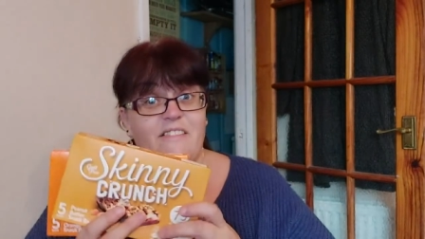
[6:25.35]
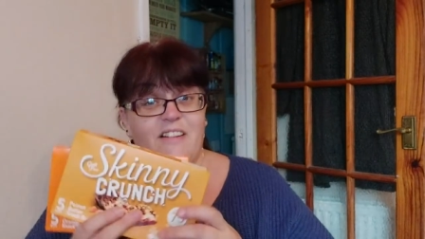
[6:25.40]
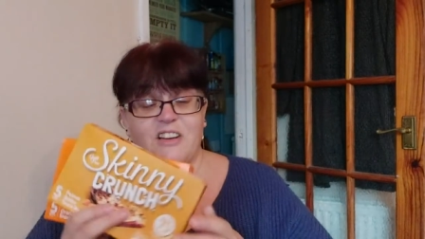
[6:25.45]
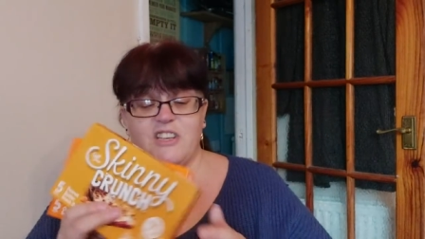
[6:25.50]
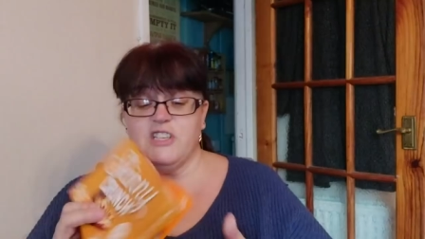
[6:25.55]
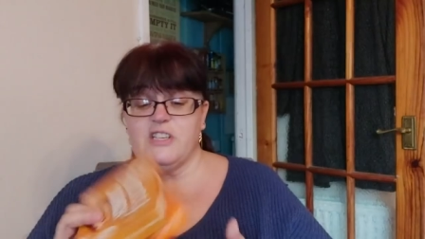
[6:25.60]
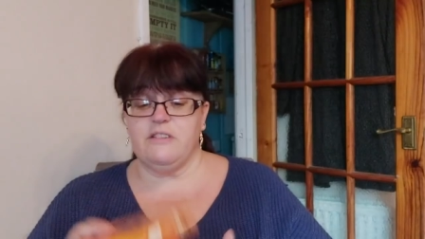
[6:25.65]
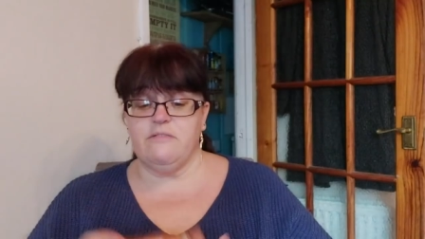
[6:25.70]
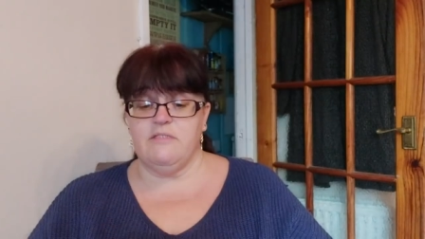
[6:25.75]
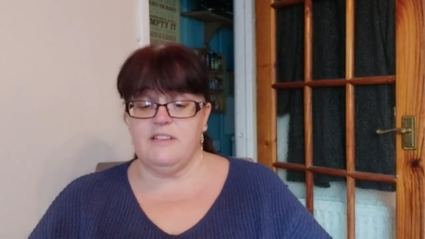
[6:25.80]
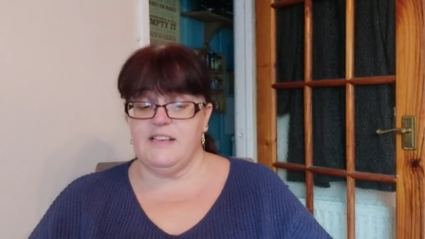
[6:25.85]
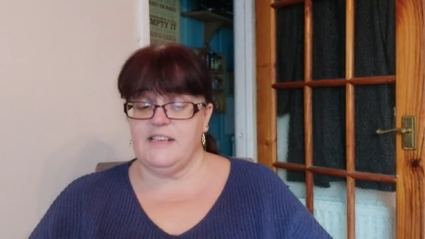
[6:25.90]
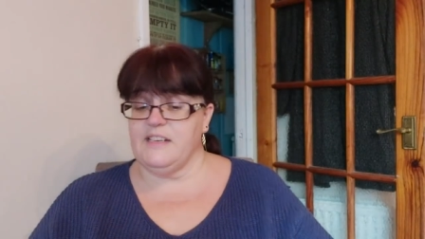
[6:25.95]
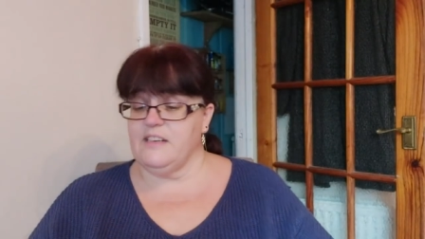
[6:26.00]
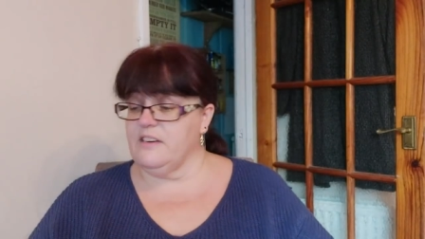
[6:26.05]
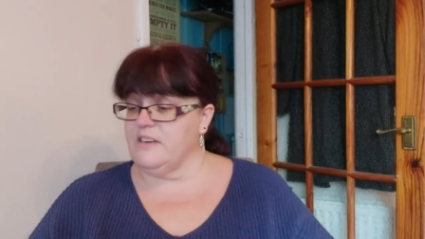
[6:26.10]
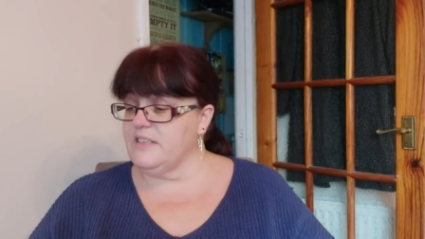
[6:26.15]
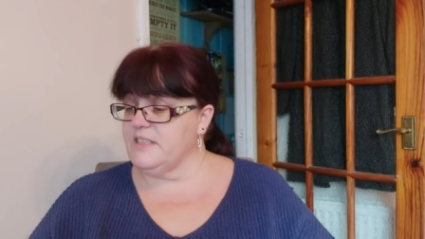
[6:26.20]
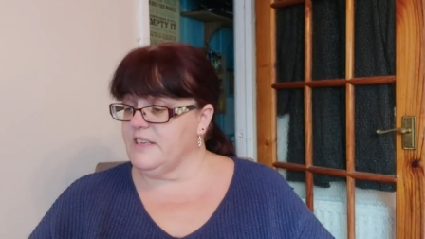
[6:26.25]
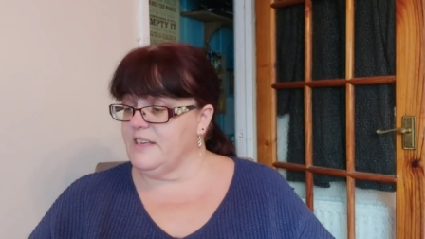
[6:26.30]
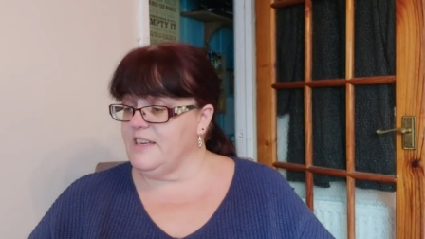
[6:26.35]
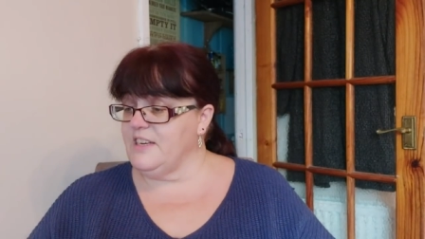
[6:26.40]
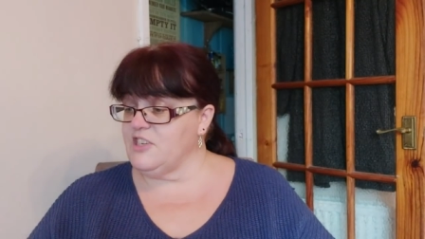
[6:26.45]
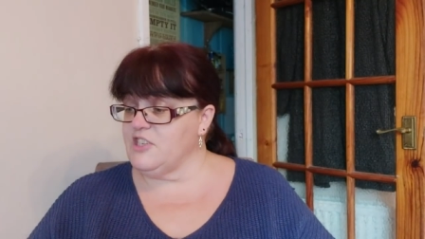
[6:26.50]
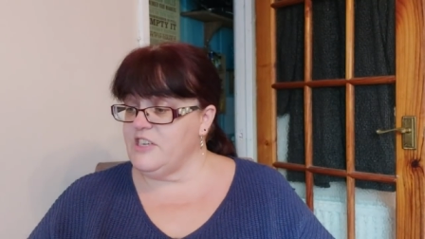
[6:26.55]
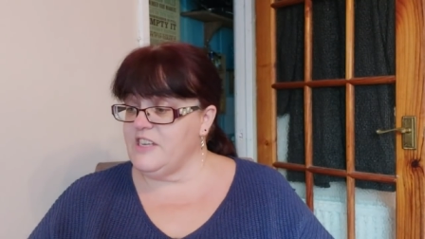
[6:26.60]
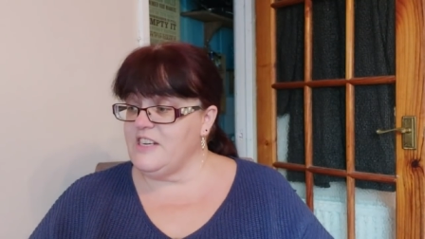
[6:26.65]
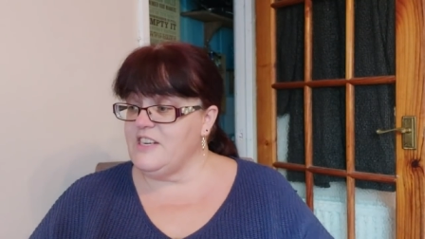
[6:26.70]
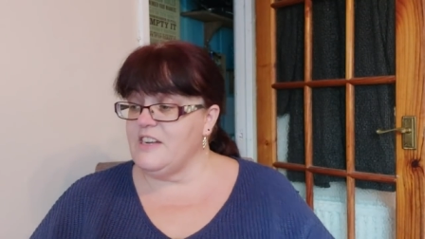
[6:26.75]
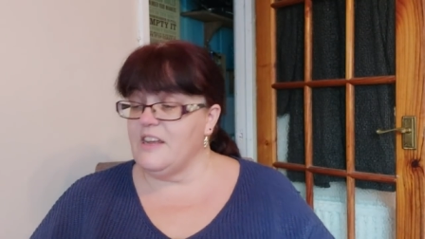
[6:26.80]
actually really nice. I
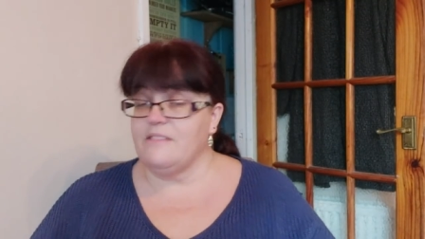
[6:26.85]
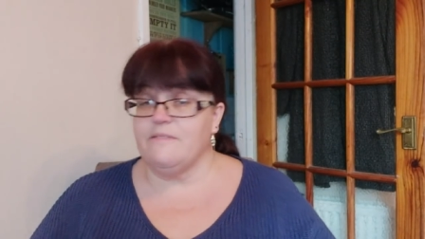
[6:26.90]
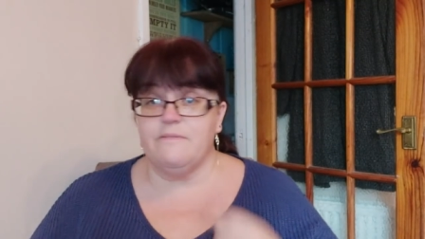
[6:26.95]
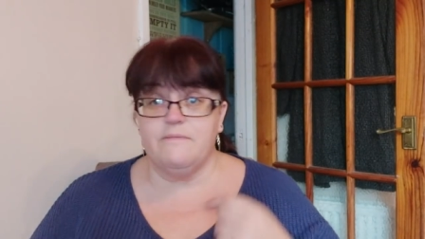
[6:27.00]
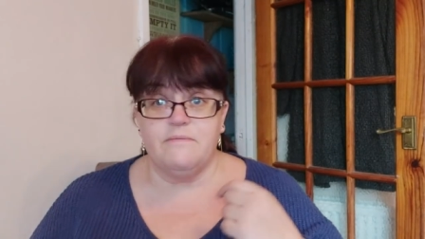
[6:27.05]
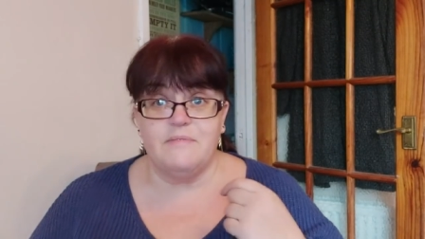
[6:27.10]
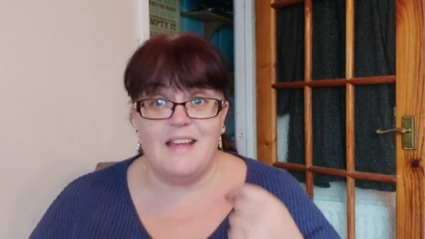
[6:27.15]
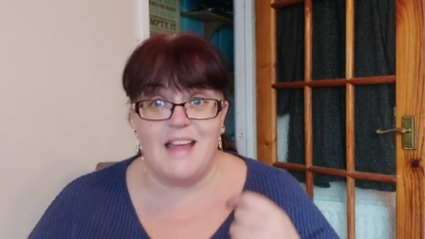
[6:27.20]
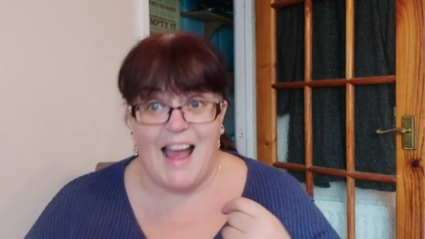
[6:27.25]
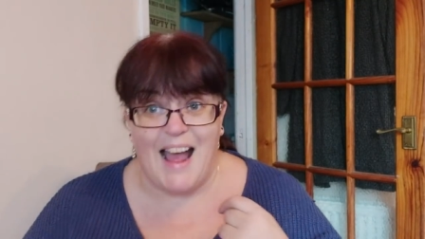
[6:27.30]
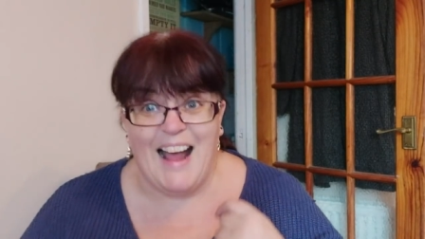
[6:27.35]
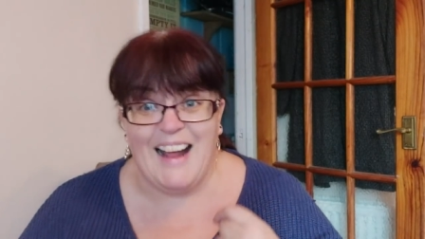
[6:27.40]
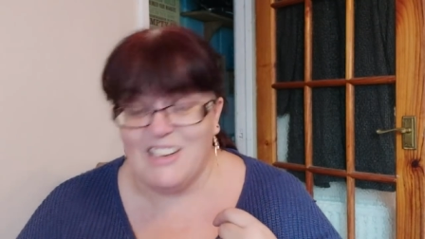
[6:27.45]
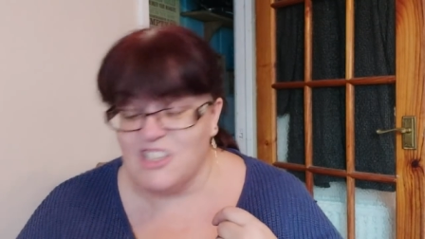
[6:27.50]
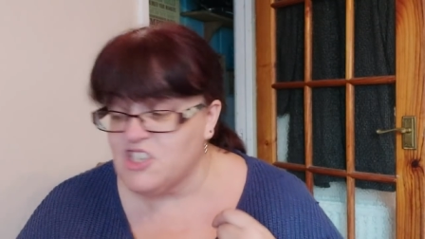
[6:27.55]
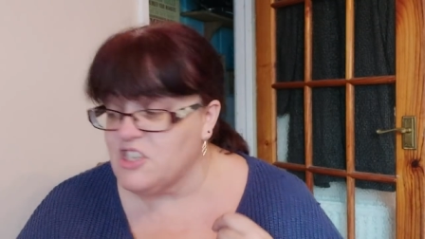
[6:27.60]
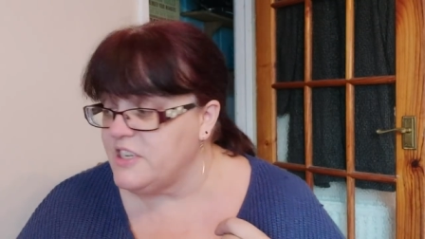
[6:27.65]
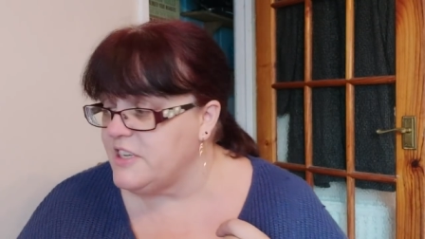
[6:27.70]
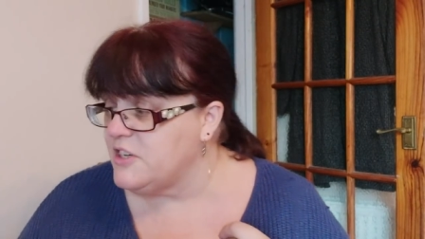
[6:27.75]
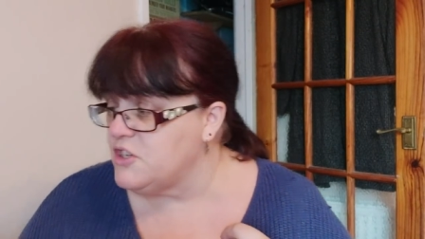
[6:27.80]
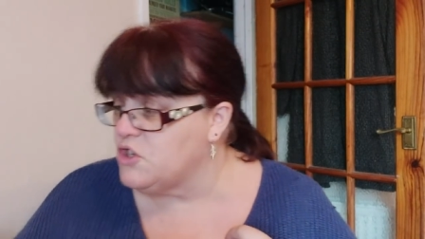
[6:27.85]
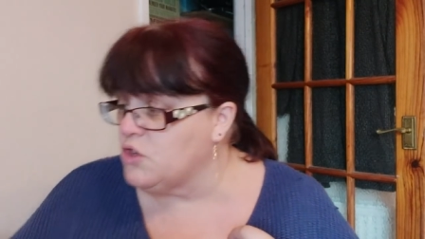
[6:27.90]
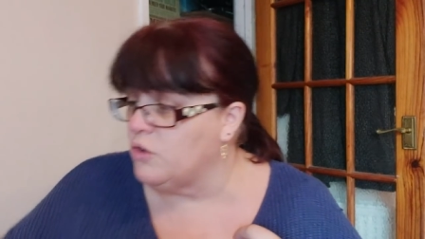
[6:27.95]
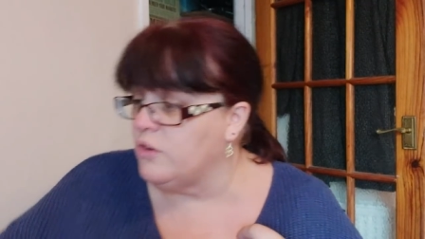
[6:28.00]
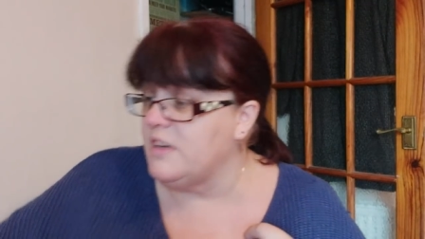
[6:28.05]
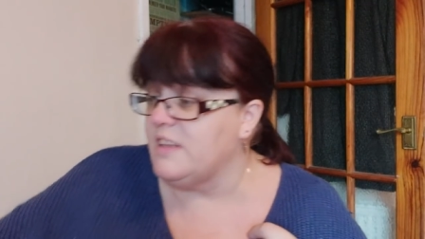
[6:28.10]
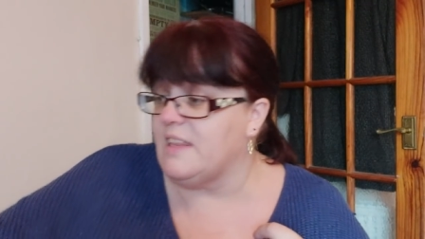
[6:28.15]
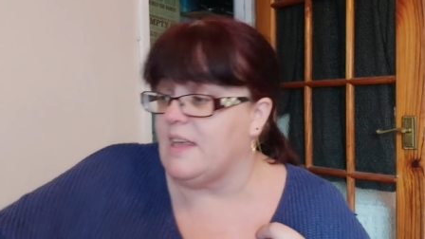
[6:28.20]
actually enjoy